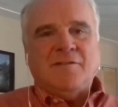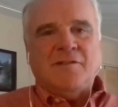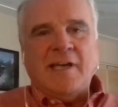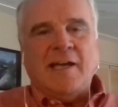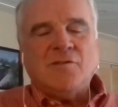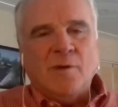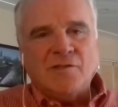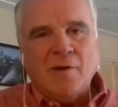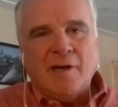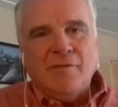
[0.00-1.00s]

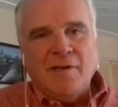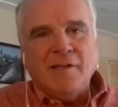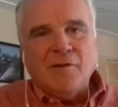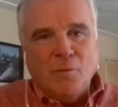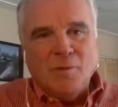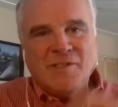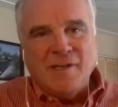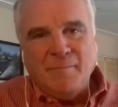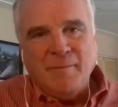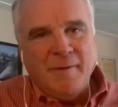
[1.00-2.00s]
Saskatchewan's Greg Feagler, who was
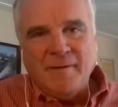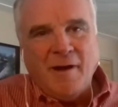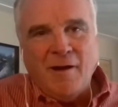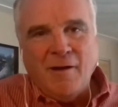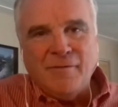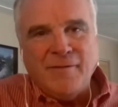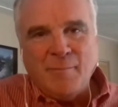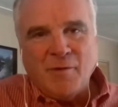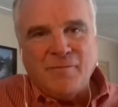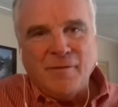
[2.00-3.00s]
a Hall of
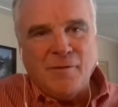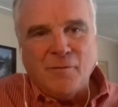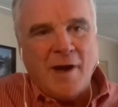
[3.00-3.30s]
Famer for the